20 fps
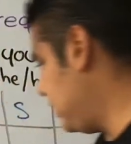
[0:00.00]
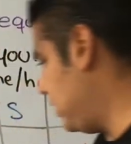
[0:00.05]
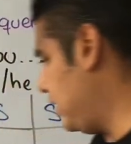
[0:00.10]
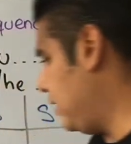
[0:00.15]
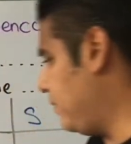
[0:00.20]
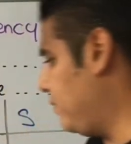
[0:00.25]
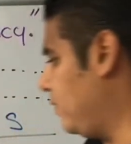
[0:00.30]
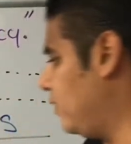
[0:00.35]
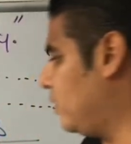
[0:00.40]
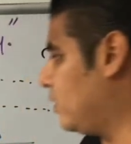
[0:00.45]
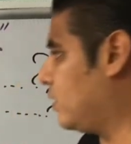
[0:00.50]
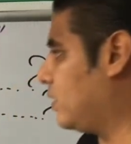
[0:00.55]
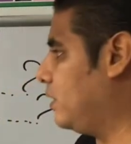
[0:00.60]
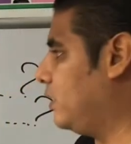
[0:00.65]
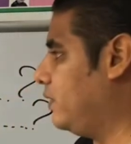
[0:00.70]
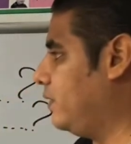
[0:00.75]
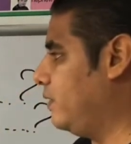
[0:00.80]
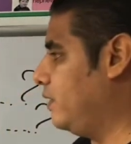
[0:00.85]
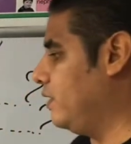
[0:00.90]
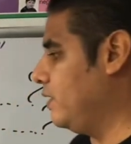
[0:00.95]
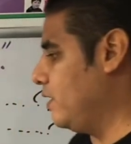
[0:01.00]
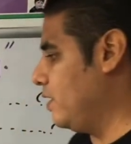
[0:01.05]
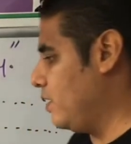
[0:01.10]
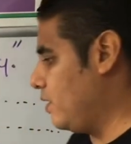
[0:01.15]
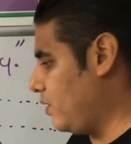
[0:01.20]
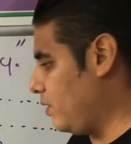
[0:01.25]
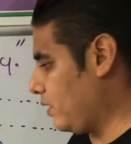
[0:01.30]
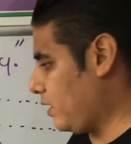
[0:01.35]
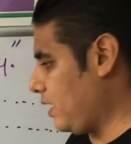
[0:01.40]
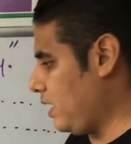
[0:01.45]
a book.
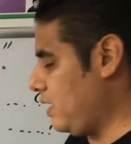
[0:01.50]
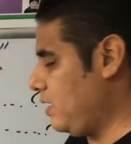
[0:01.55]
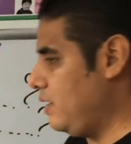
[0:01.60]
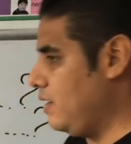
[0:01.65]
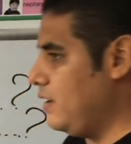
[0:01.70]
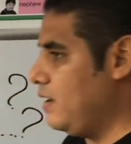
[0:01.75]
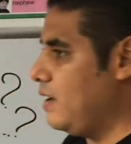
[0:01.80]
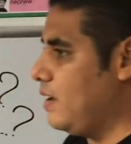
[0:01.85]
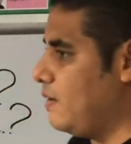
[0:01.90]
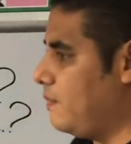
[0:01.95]
Okay,